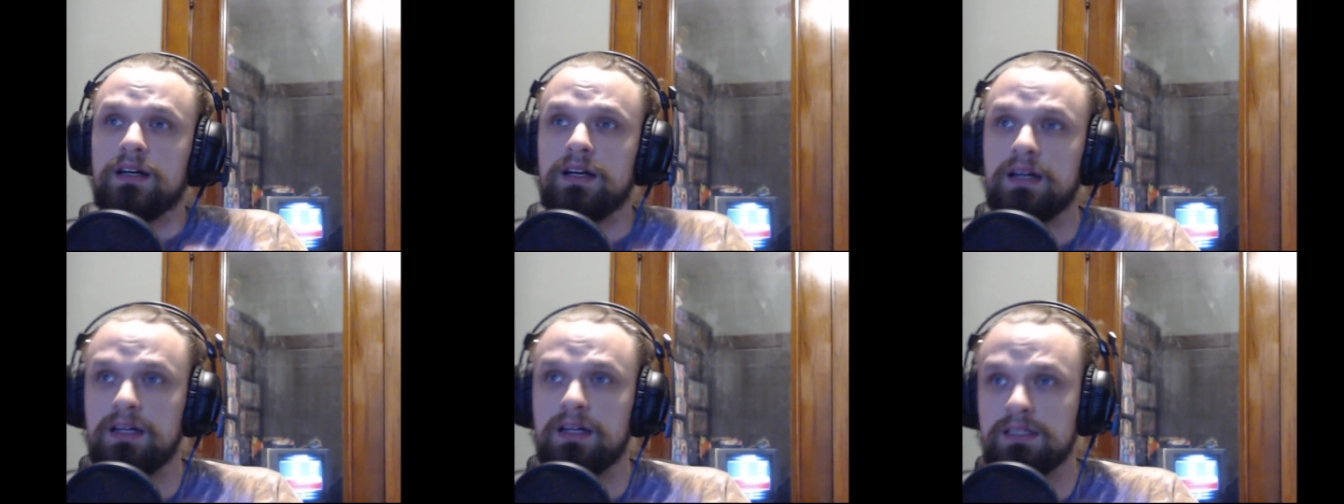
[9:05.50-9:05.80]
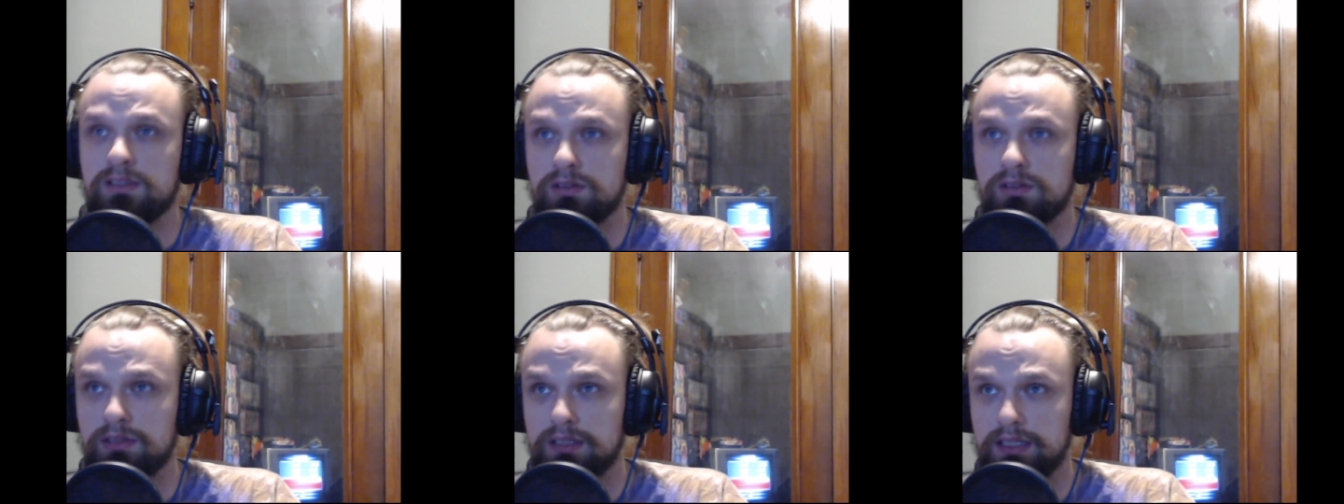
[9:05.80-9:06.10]

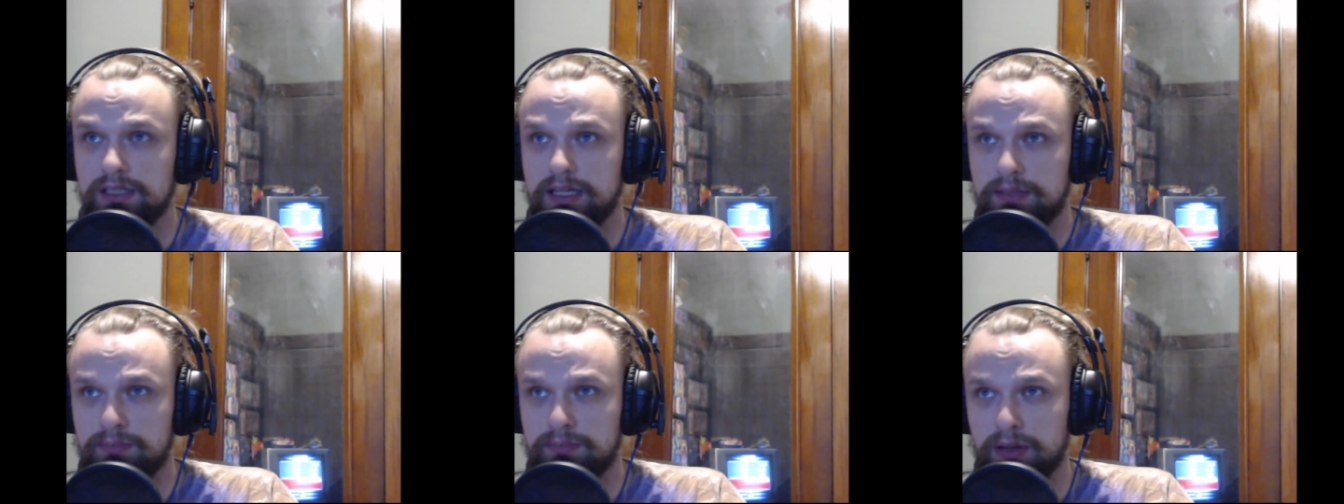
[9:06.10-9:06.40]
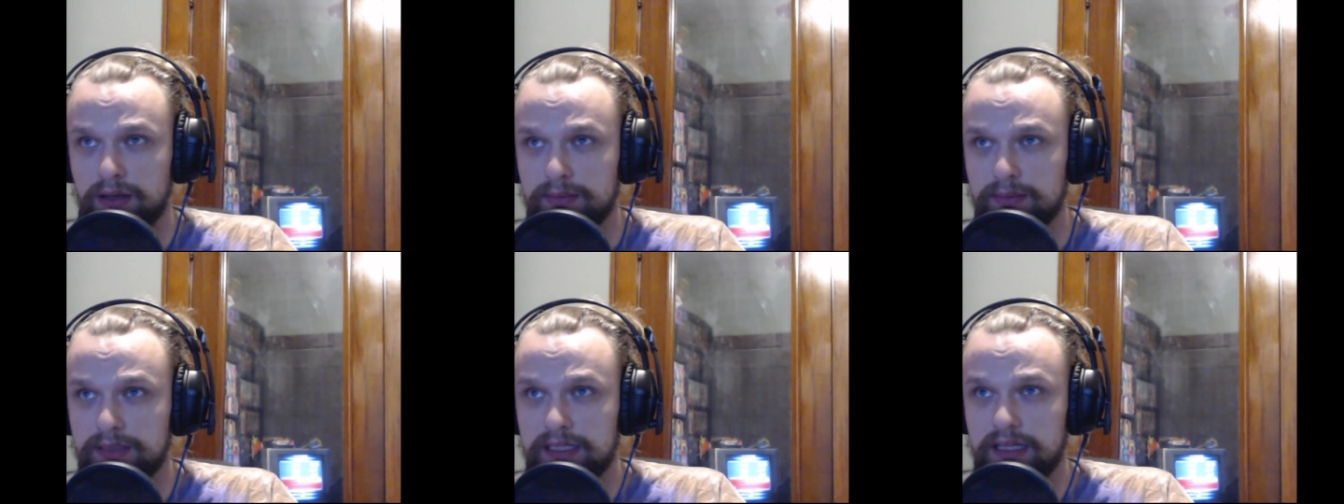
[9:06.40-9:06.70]
sort of like
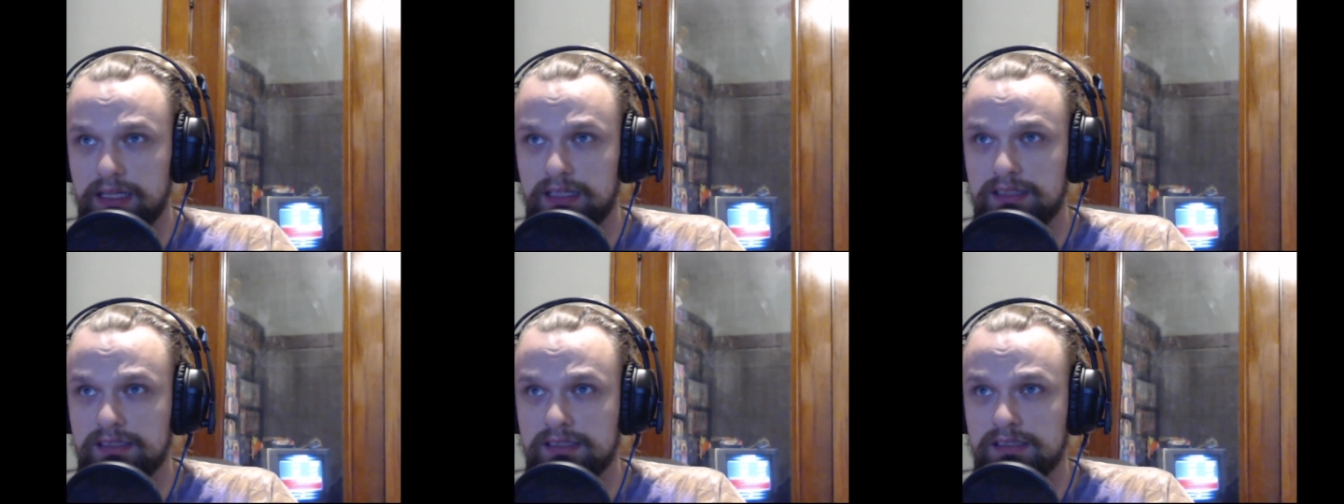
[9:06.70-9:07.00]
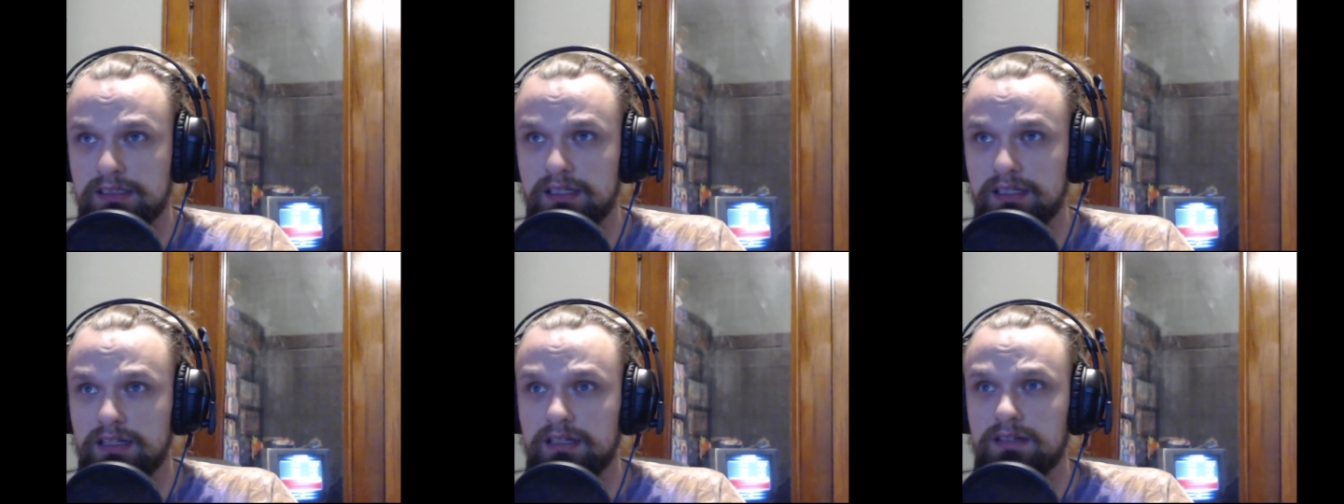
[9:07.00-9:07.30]
permadeath
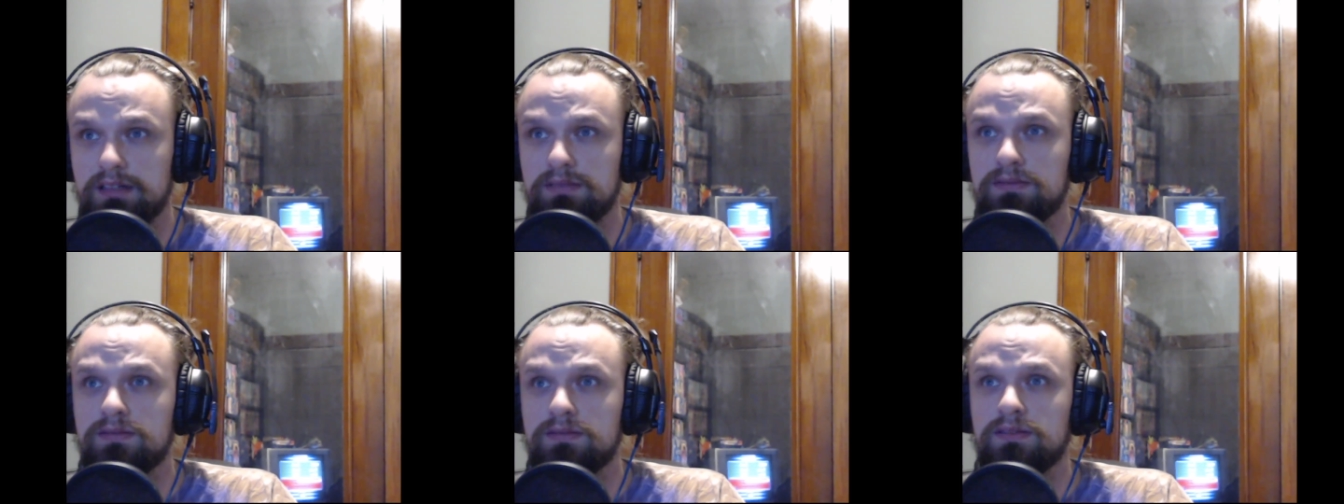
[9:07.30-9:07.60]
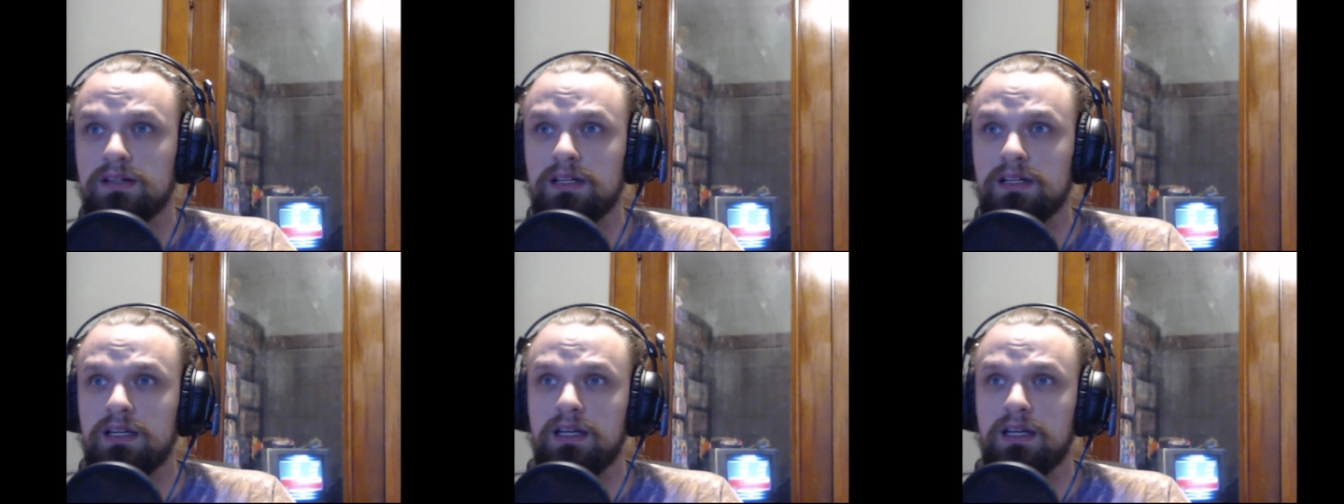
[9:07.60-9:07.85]
stuff,